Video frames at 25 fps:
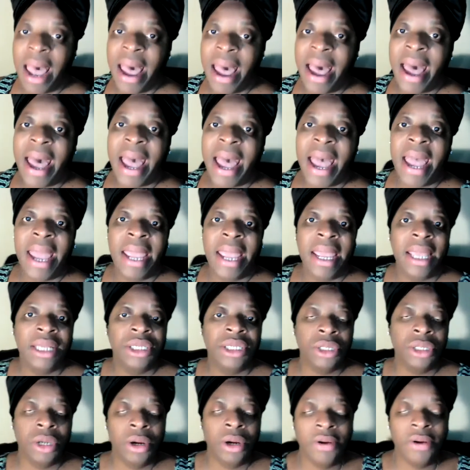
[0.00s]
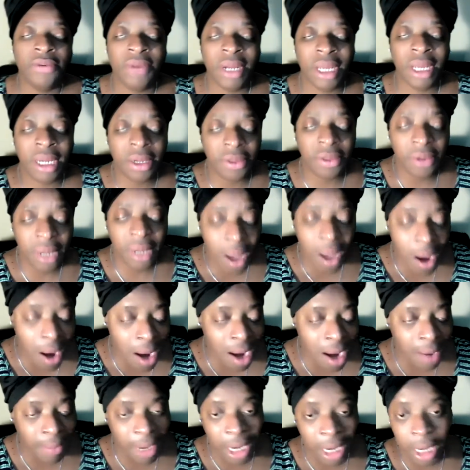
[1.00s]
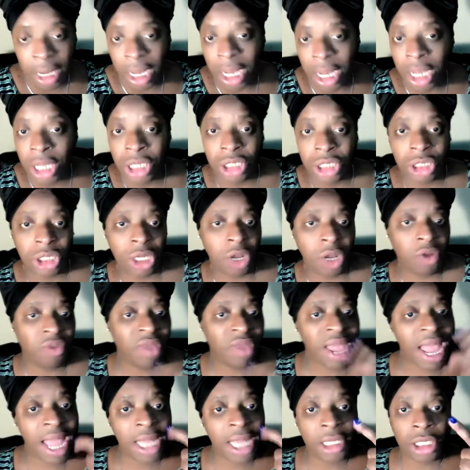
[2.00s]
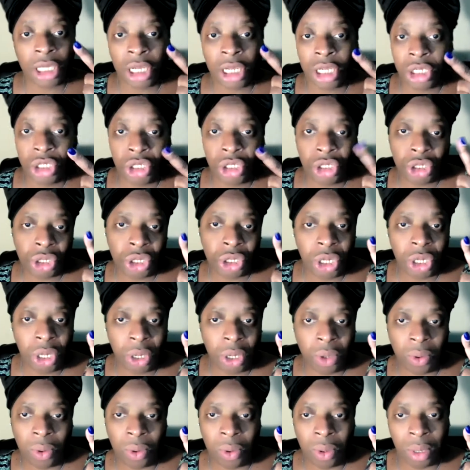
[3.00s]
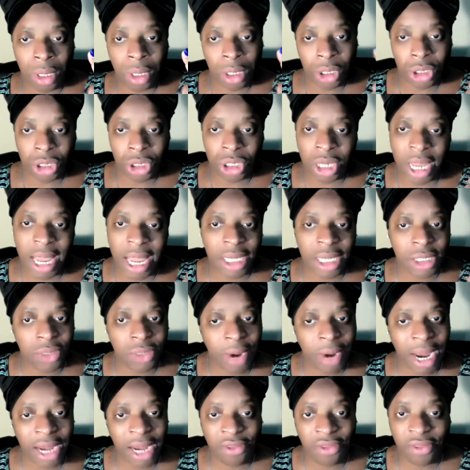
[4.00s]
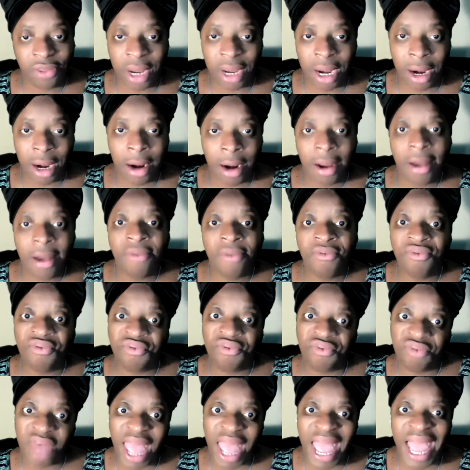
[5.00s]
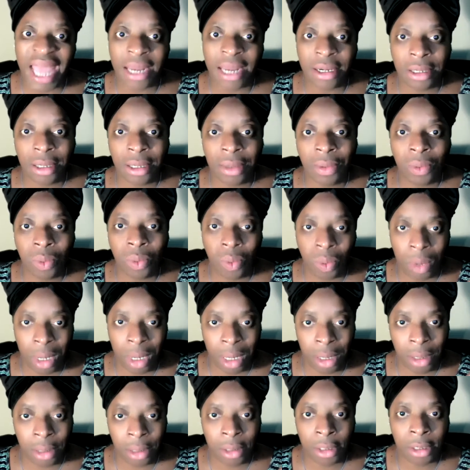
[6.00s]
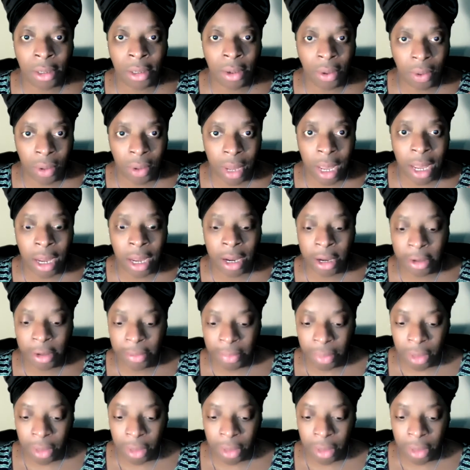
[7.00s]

I served in the Army. So that's two checks right there, fat ones. Okay.